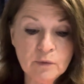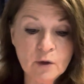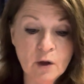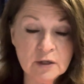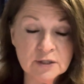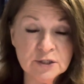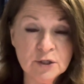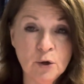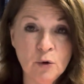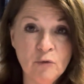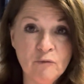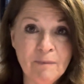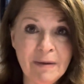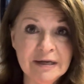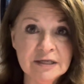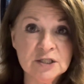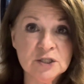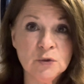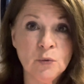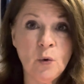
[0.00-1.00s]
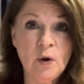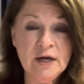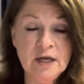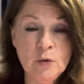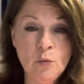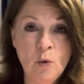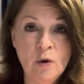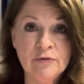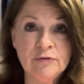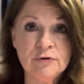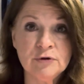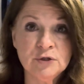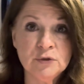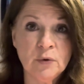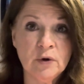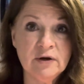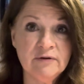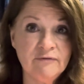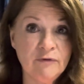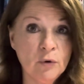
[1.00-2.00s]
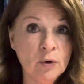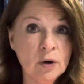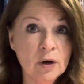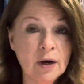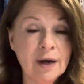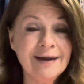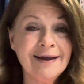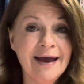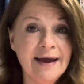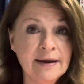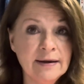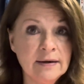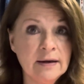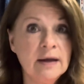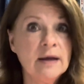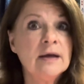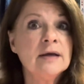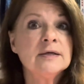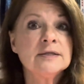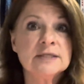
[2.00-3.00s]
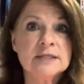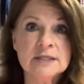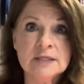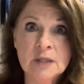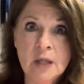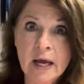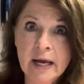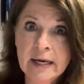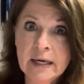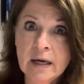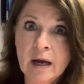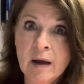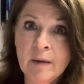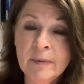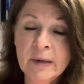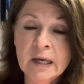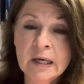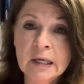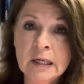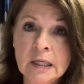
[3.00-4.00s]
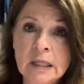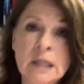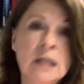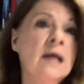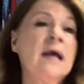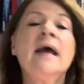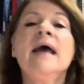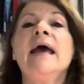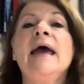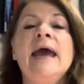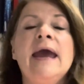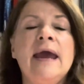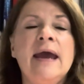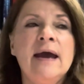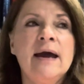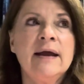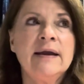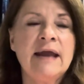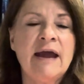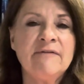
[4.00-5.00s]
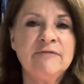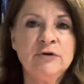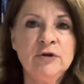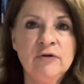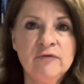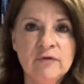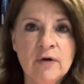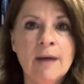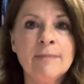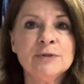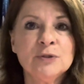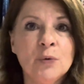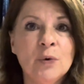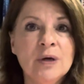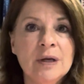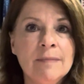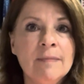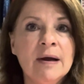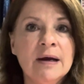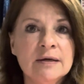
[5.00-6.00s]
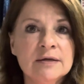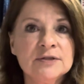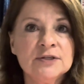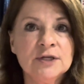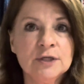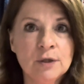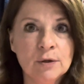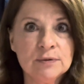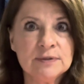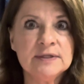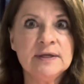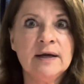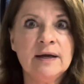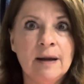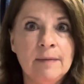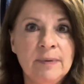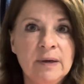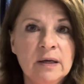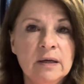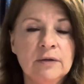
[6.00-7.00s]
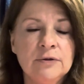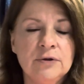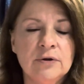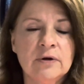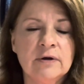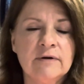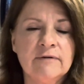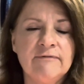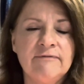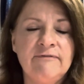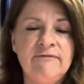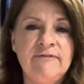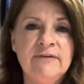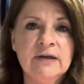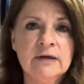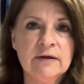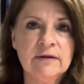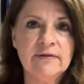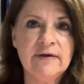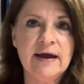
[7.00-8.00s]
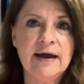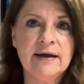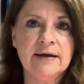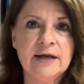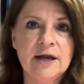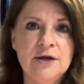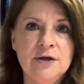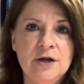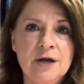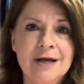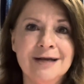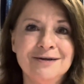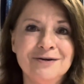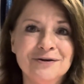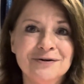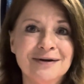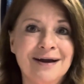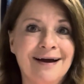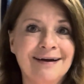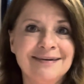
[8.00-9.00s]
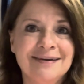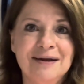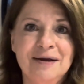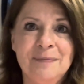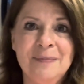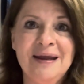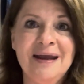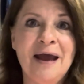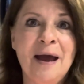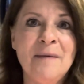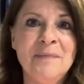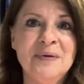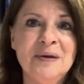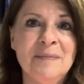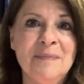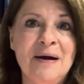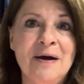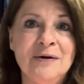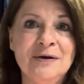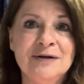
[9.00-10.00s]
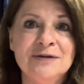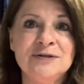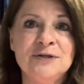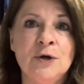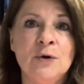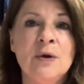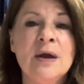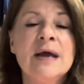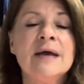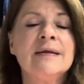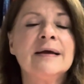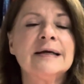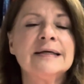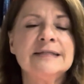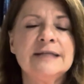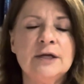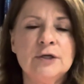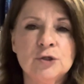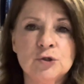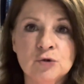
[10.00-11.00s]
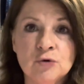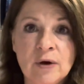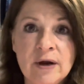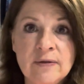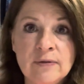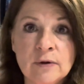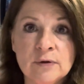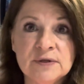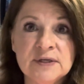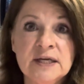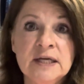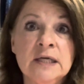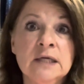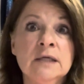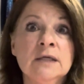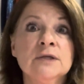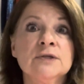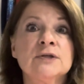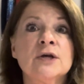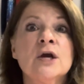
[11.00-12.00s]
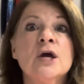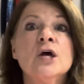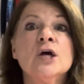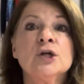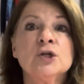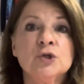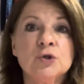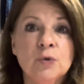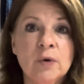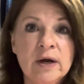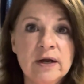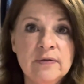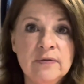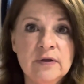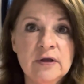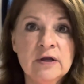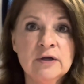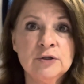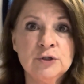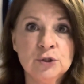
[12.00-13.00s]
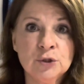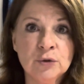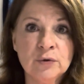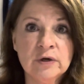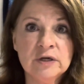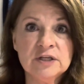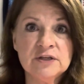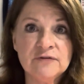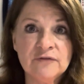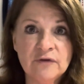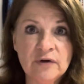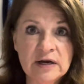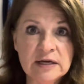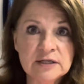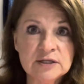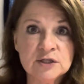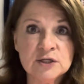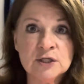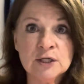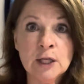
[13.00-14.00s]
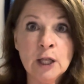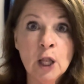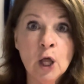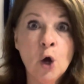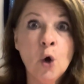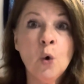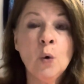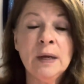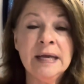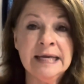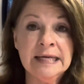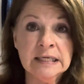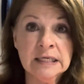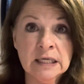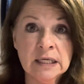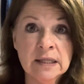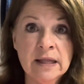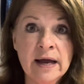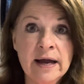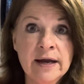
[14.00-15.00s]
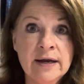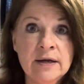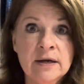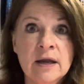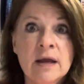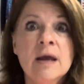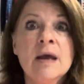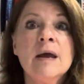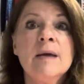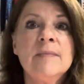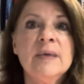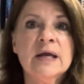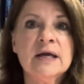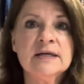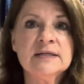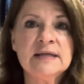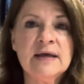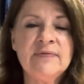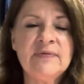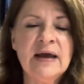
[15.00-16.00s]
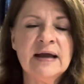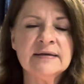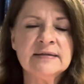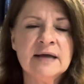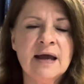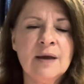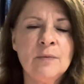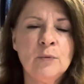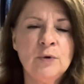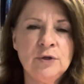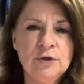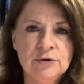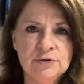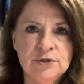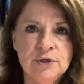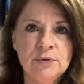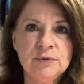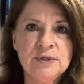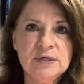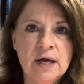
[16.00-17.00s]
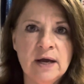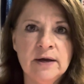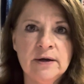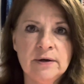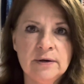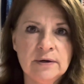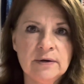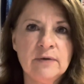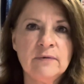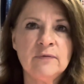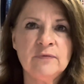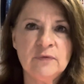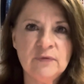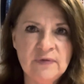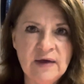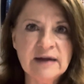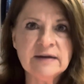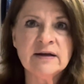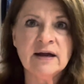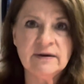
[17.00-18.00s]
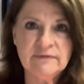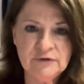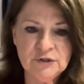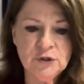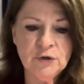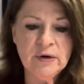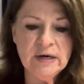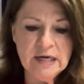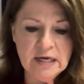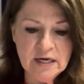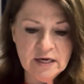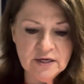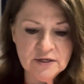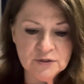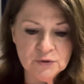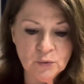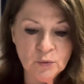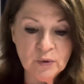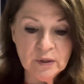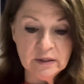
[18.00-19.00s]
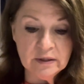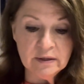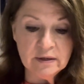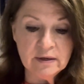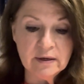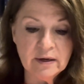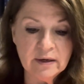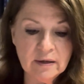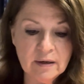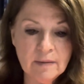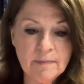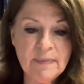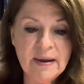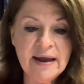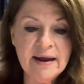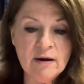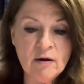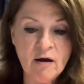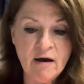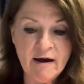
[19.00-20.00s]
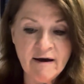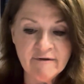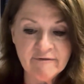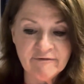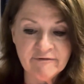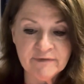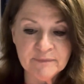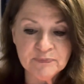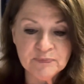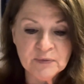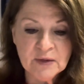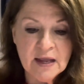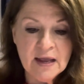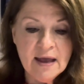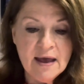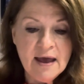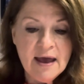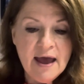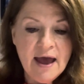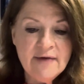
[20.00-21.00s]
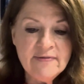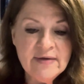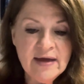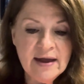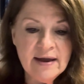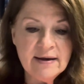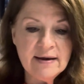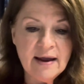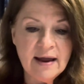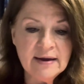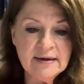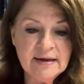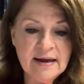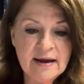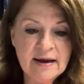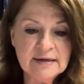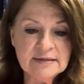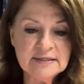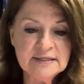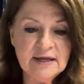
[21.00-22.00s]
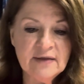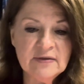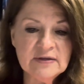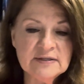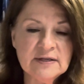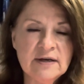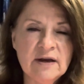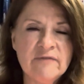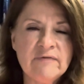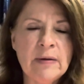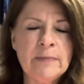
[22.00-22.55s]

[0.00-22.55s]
Also, miles 21 through 24, again, slight uphill. And after you've come 20 miles to go slight uphill, you're going to feel that and you're not going to be happy about it. So like I said, train those hills, train the endurance for a slow incline, because at that time when you're so tired, that kind of training is really going to pay off. And then I can't say this enough.